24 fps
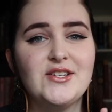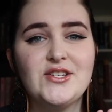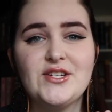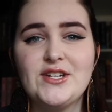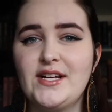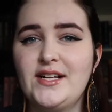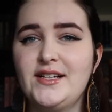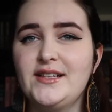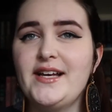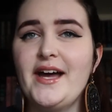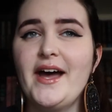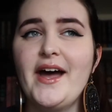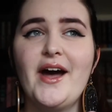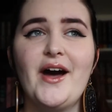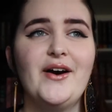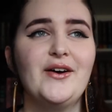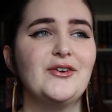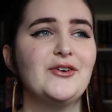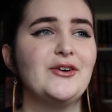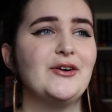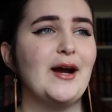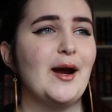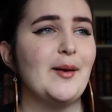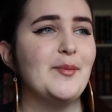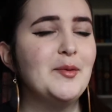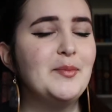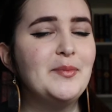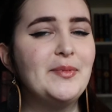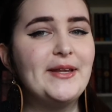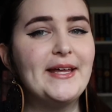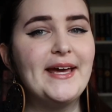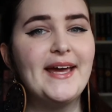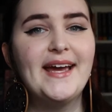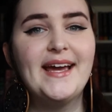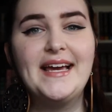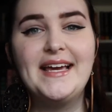chill out, grab a
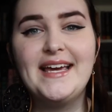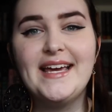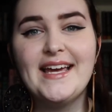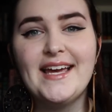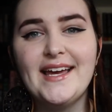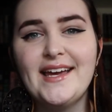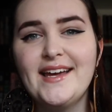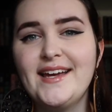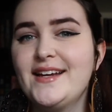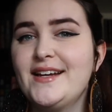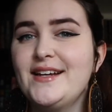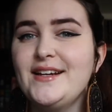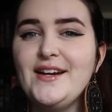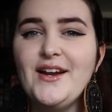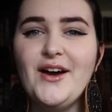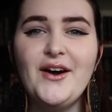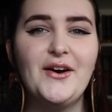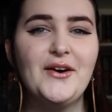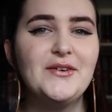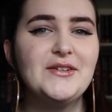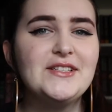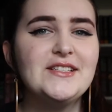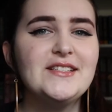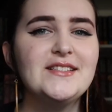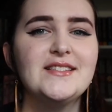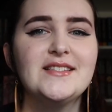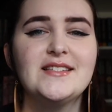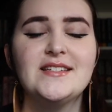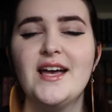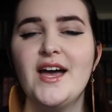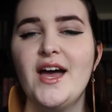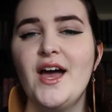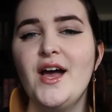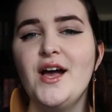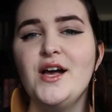blanket, you know, just